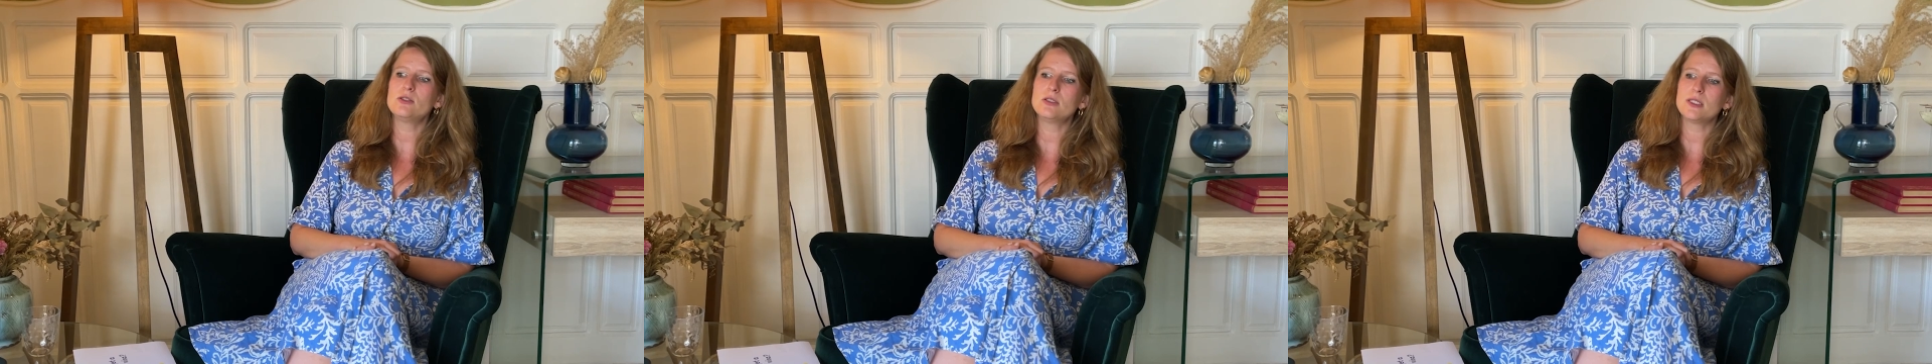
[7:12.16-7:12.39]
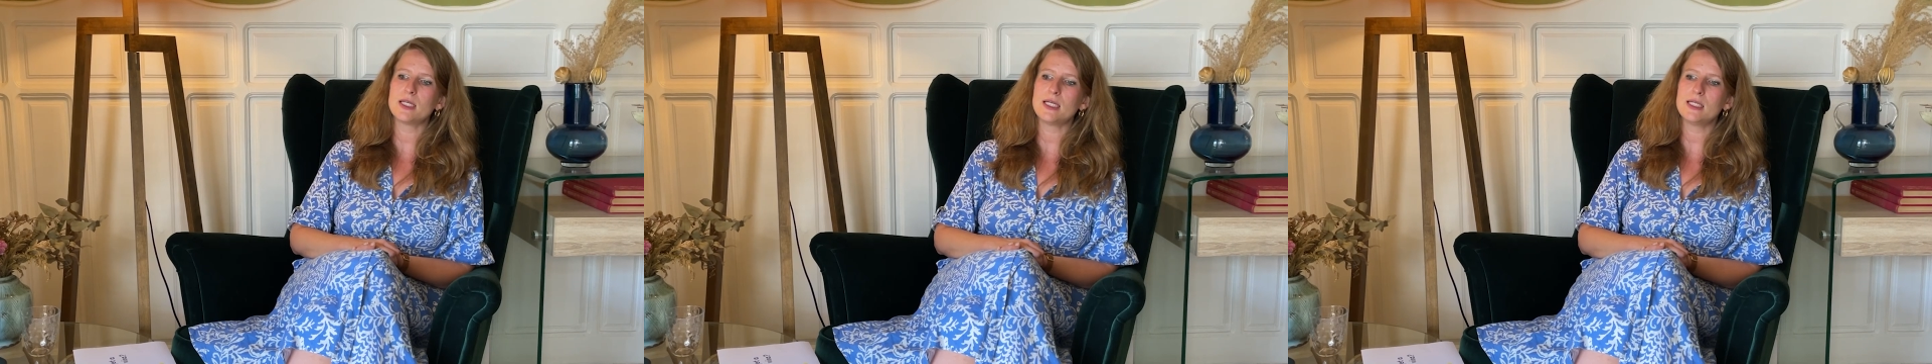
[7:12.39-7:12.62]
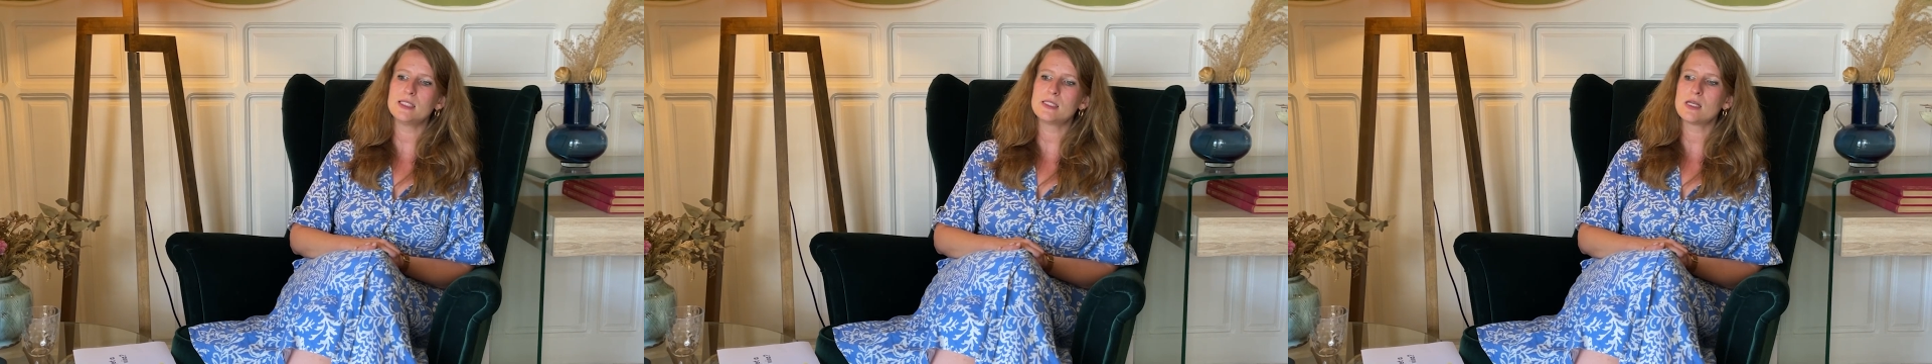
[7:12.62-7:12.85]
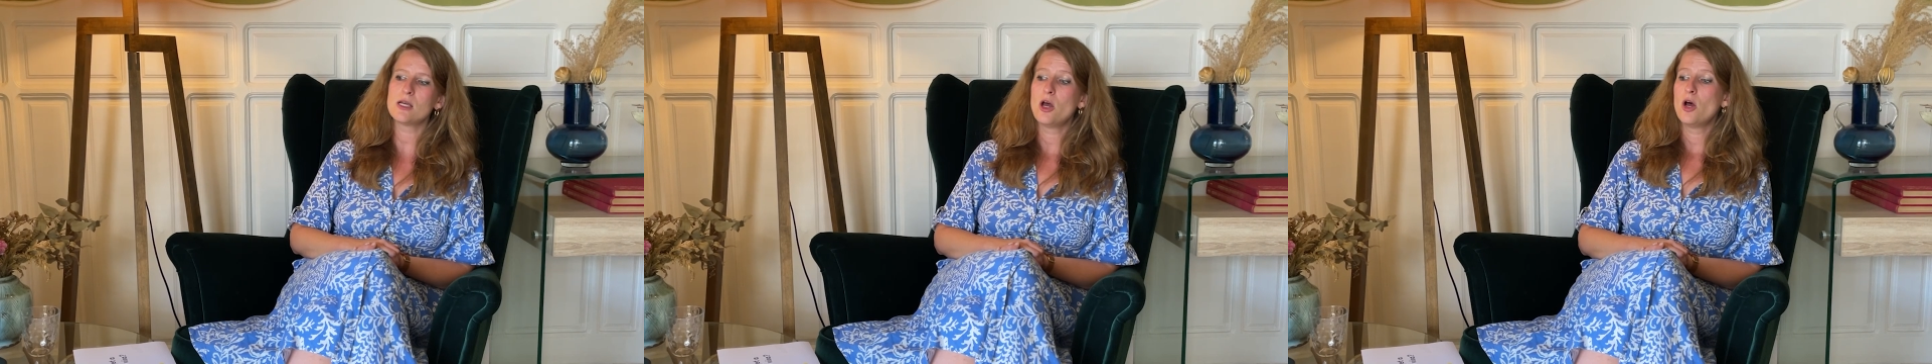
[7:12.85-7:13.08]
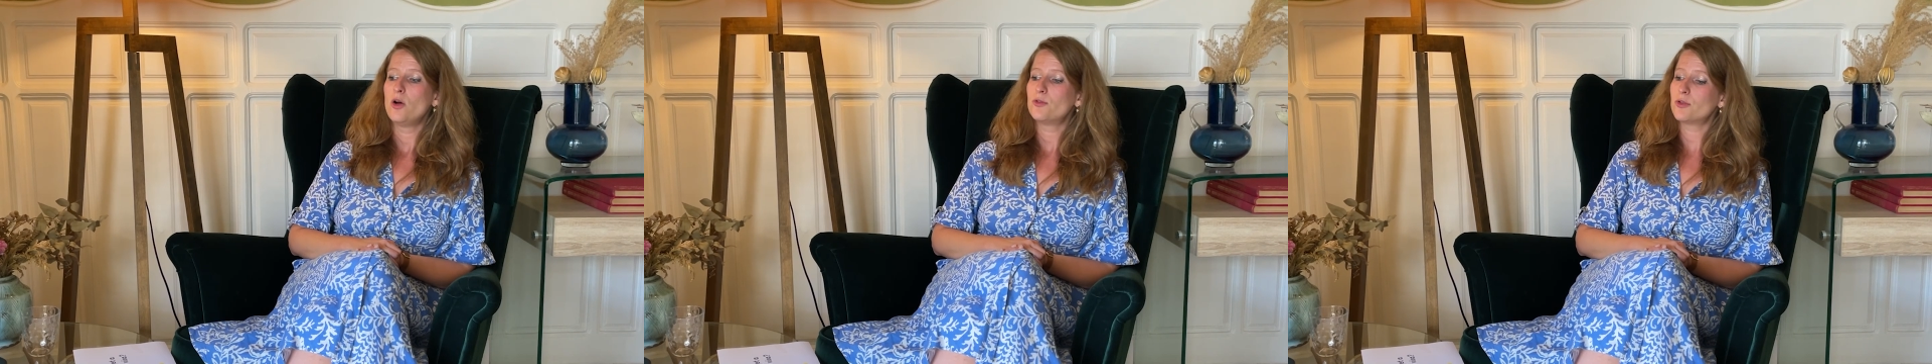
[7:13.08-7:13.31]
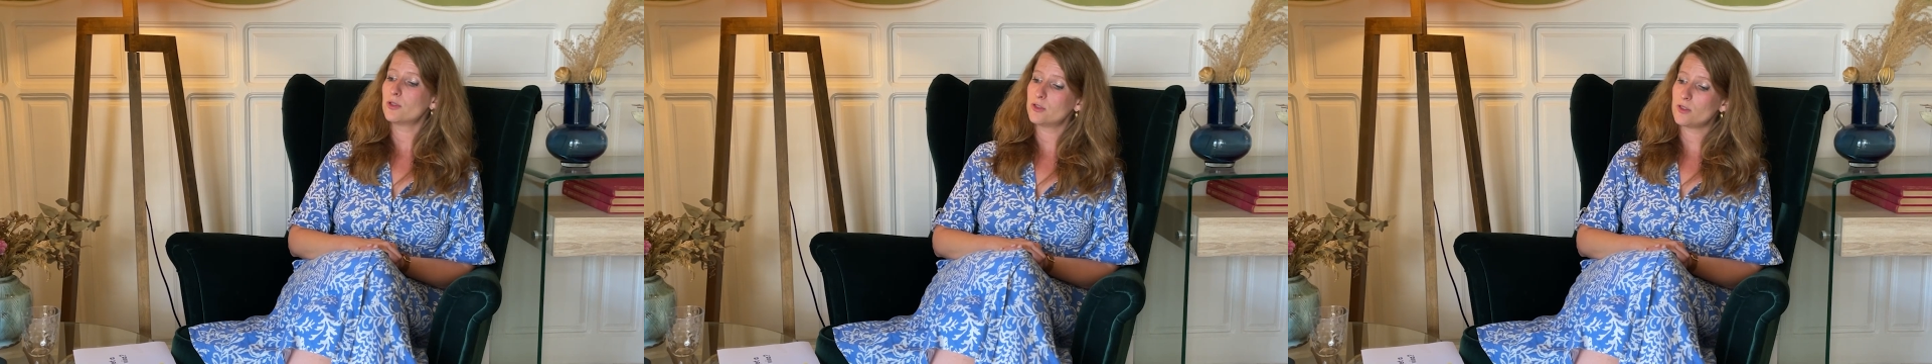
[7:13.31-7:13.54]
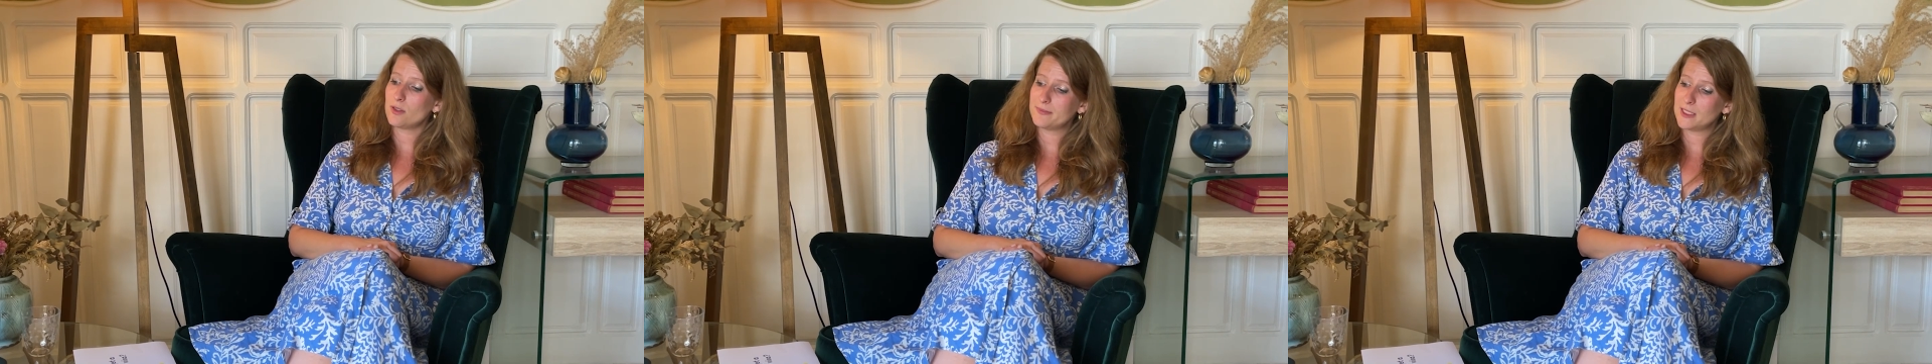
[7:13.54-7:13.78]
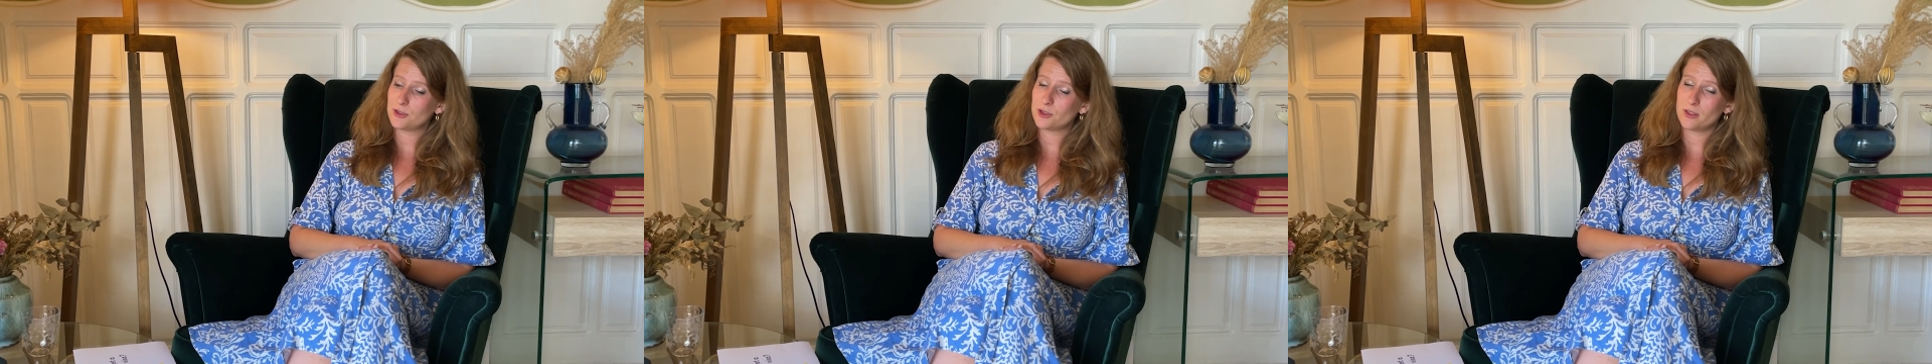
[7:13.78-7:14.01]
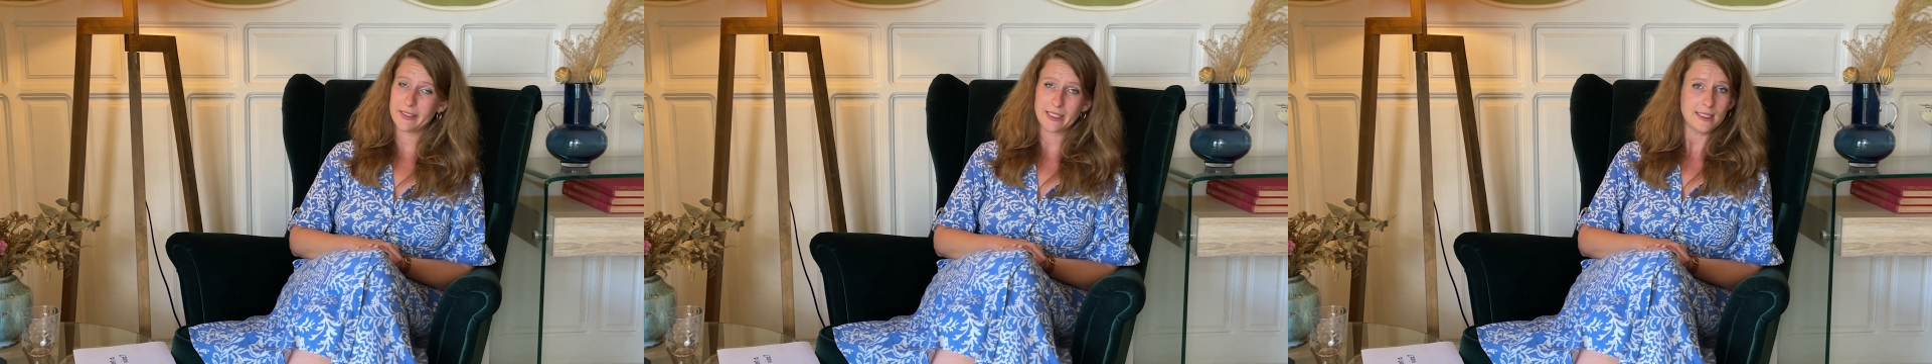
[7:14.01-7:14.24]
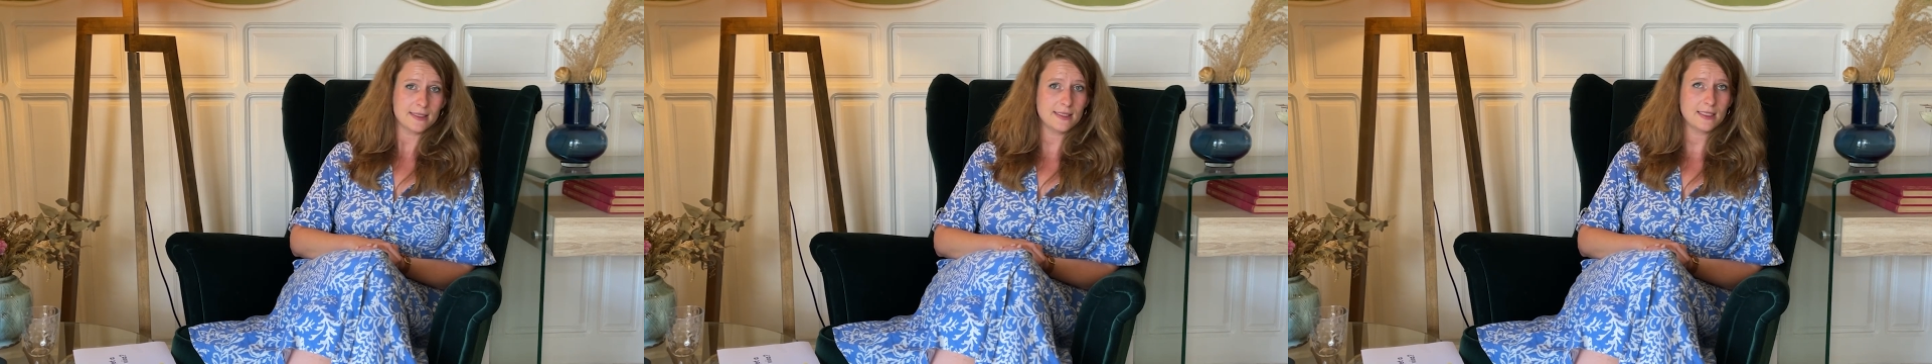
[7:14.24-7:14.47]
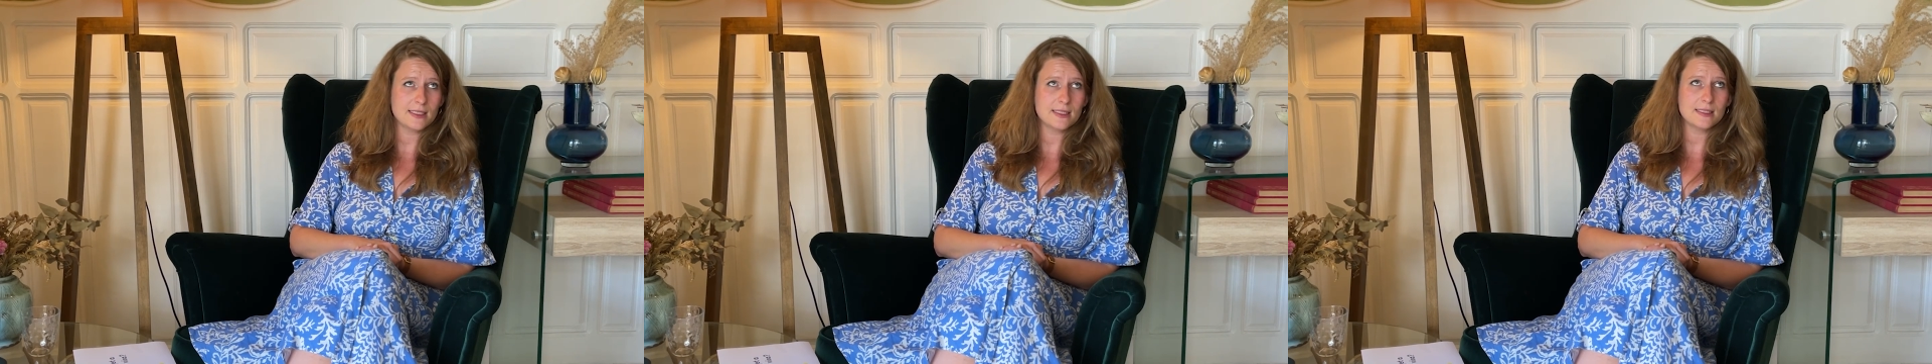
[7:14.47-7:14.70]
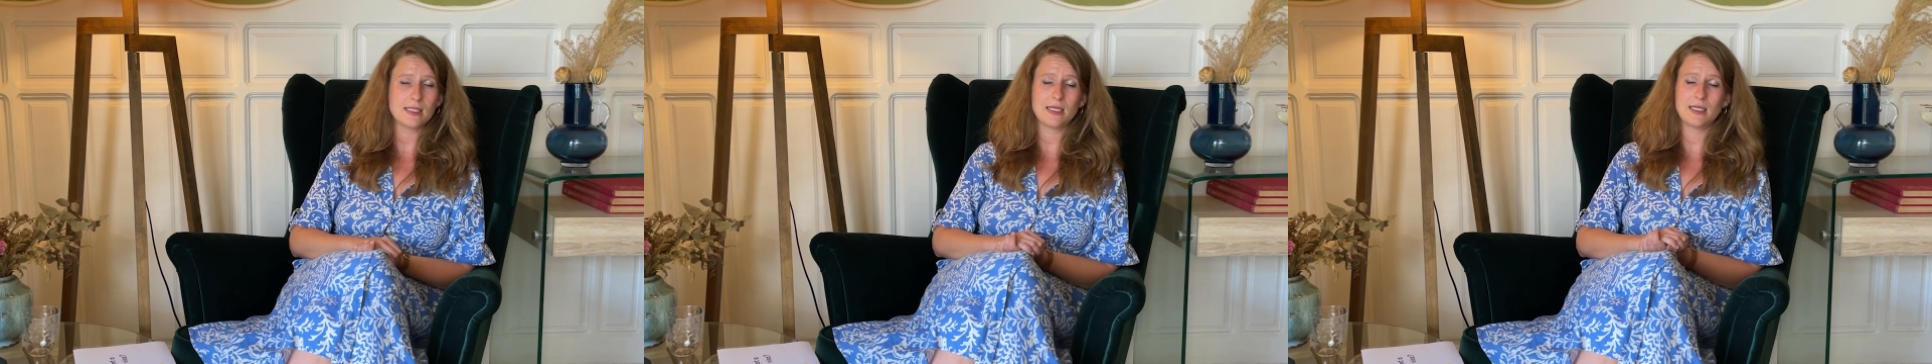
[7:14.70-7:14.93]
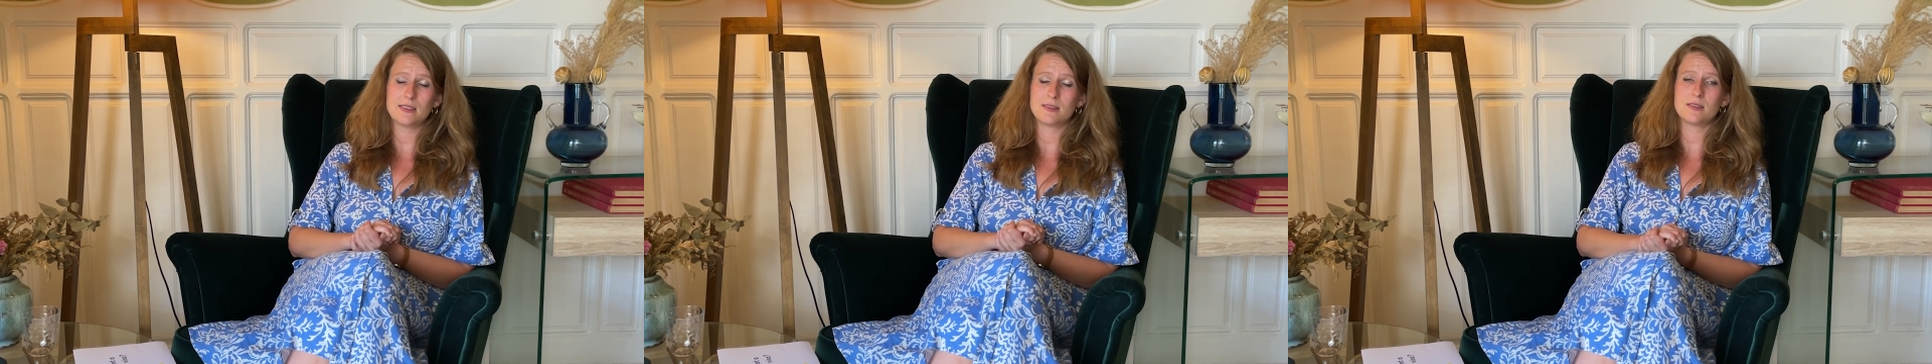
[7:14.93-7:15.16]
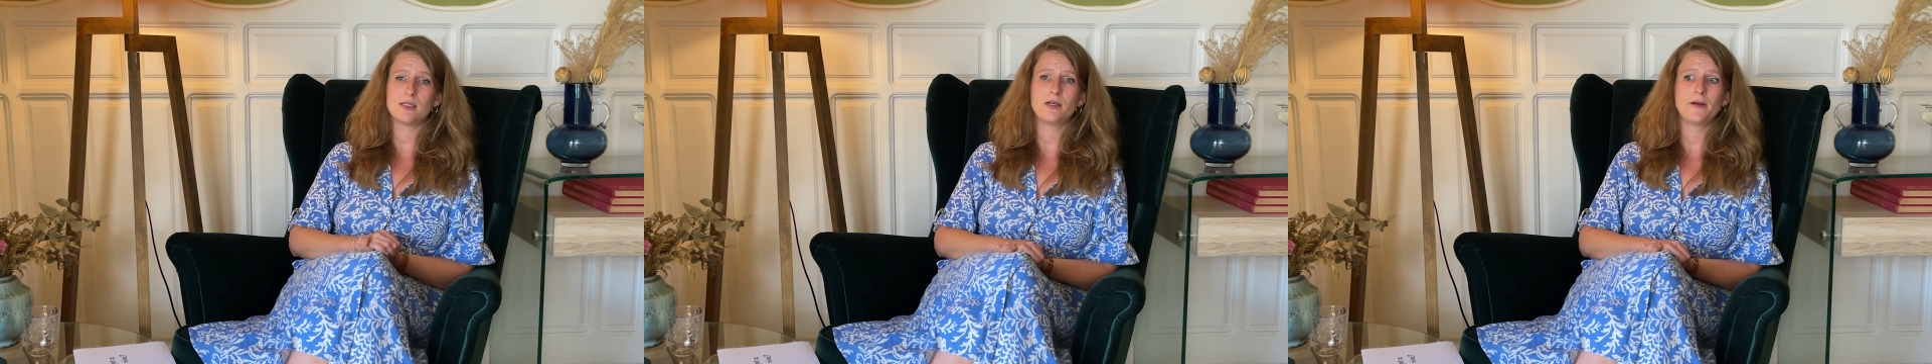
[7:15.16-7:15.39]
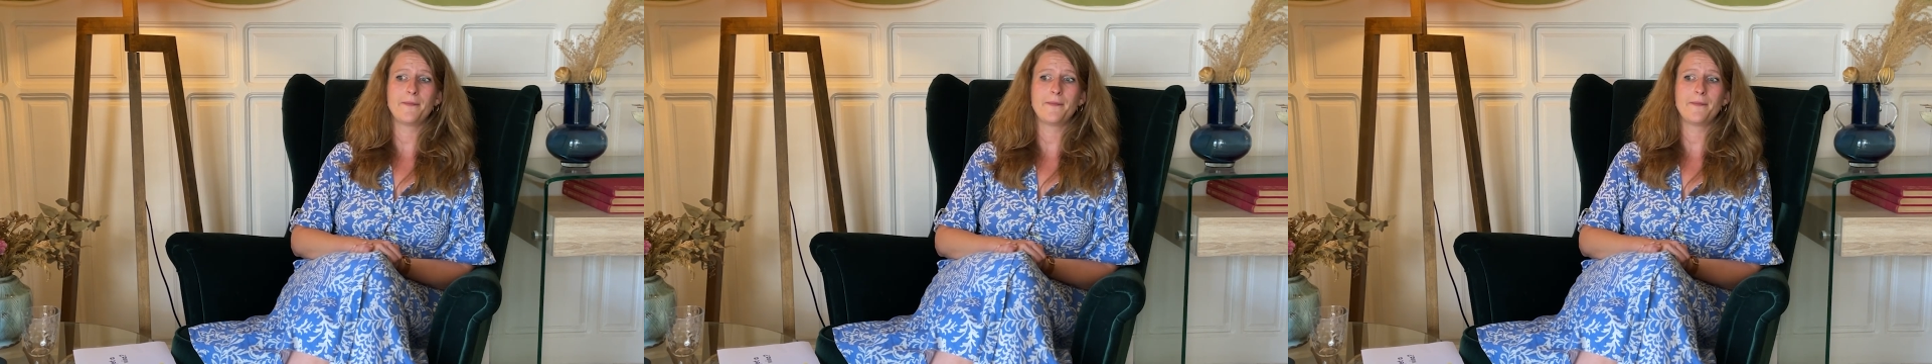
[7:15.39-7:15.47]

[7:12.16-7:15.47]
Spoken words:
the case for some nationalities as